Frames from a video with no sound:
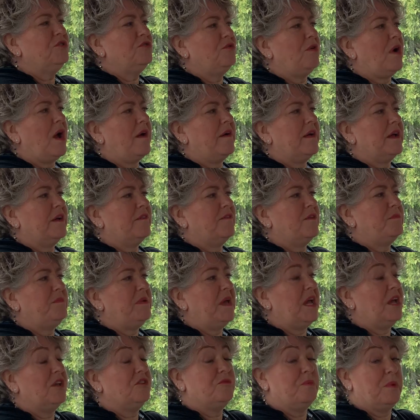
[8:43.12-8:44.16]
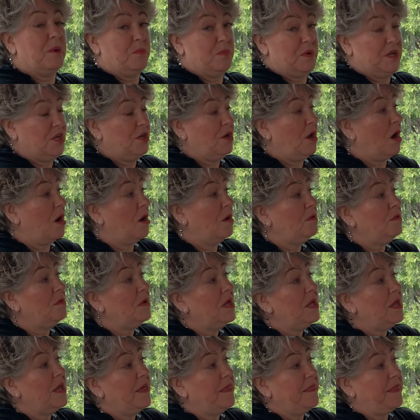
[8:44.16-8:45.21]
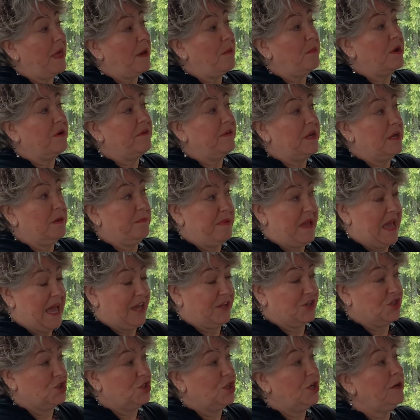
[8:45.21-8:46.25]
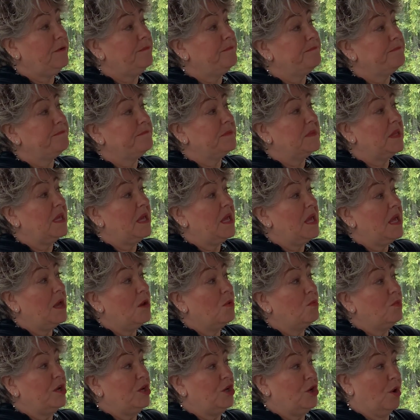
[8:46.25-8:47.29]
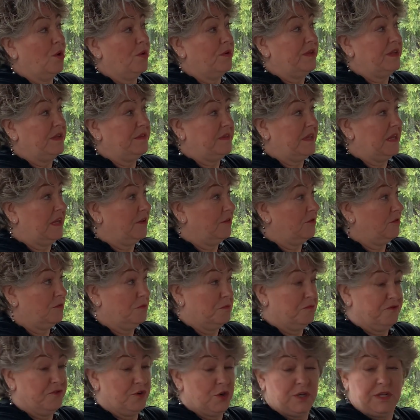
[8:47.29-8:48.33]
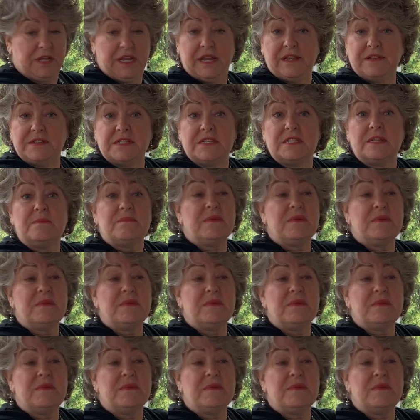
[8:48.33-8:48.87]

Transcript: drawing of a page, but we know that we're in a pasture. We know that there's Ferdinand in the